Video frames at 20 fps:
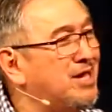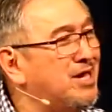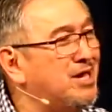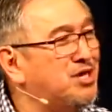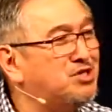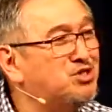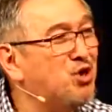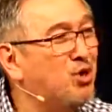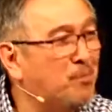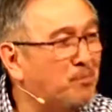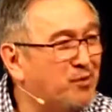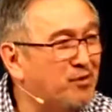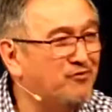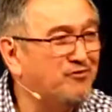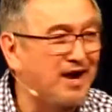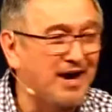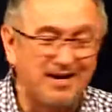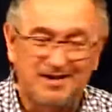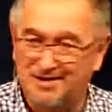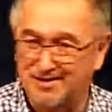He is your
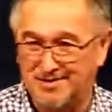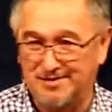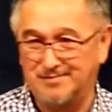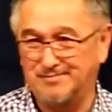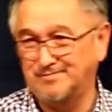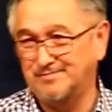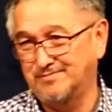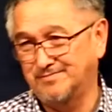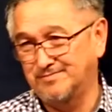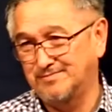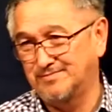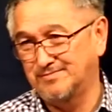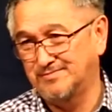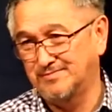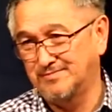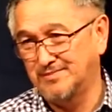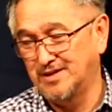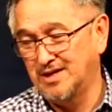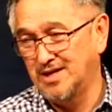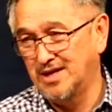provider.
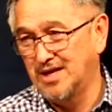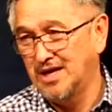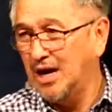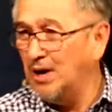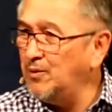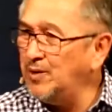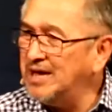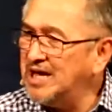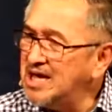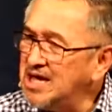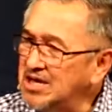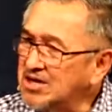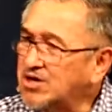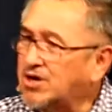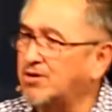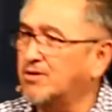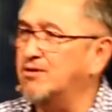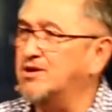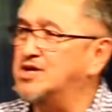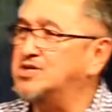I want to
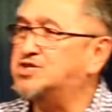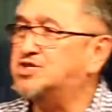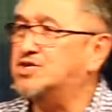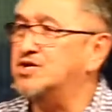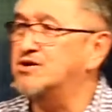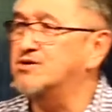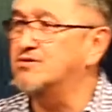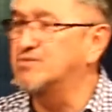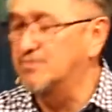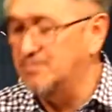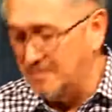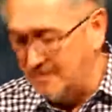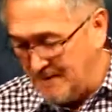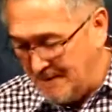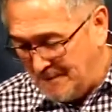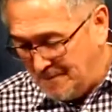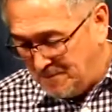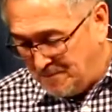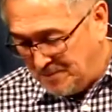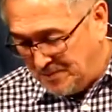encourage you
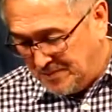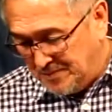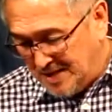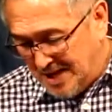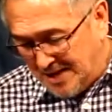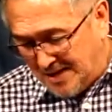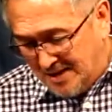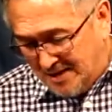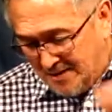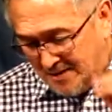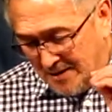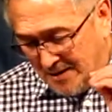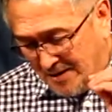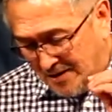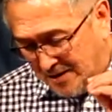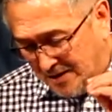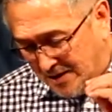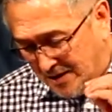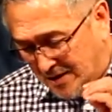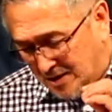that
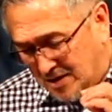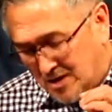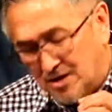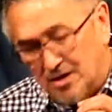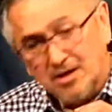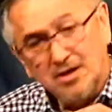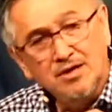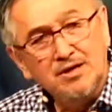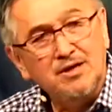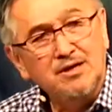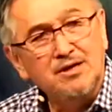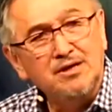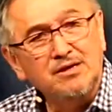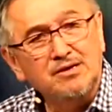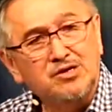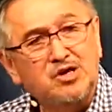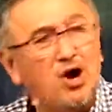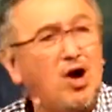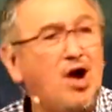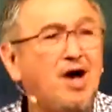
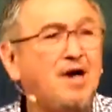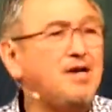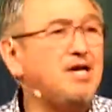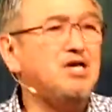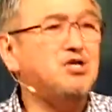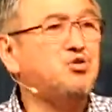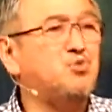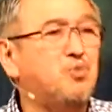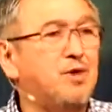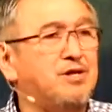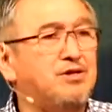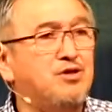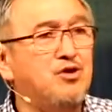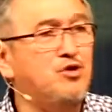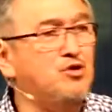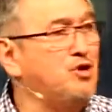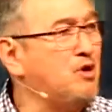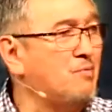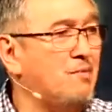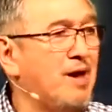God is with
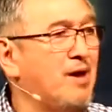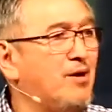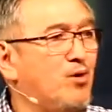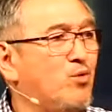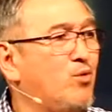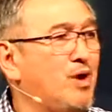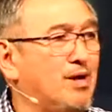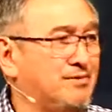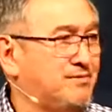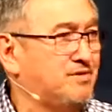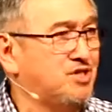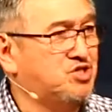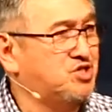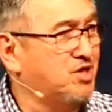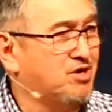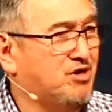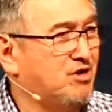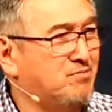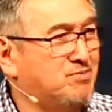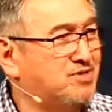you no matter what the
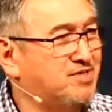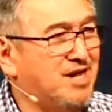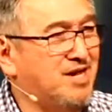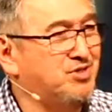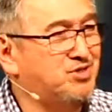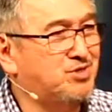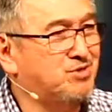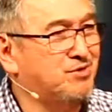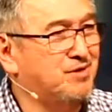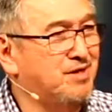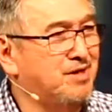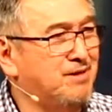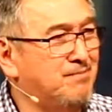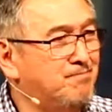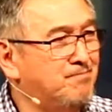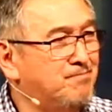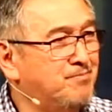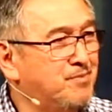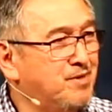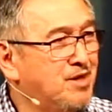circumstance you're in.
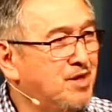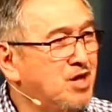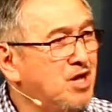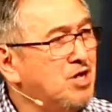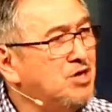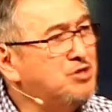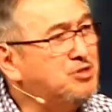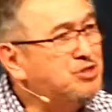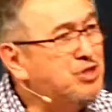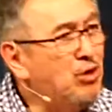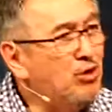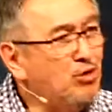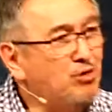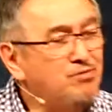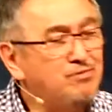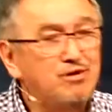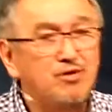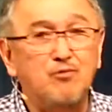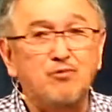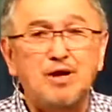
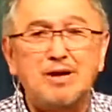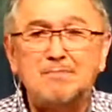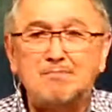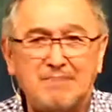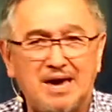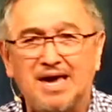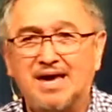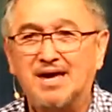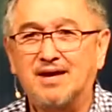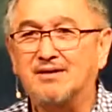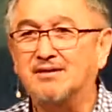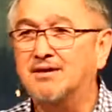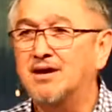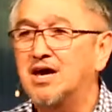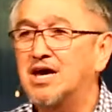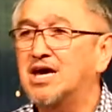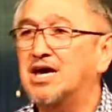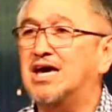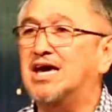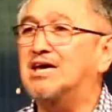Don't remain
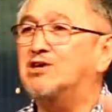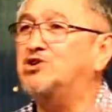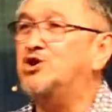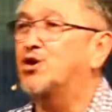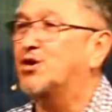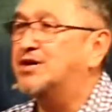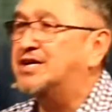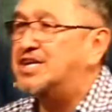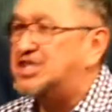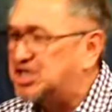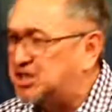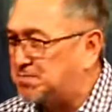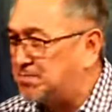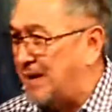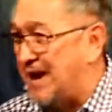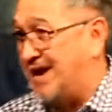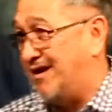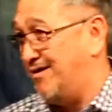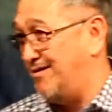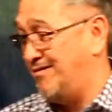in your
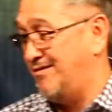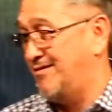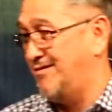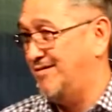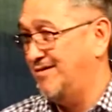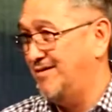despair,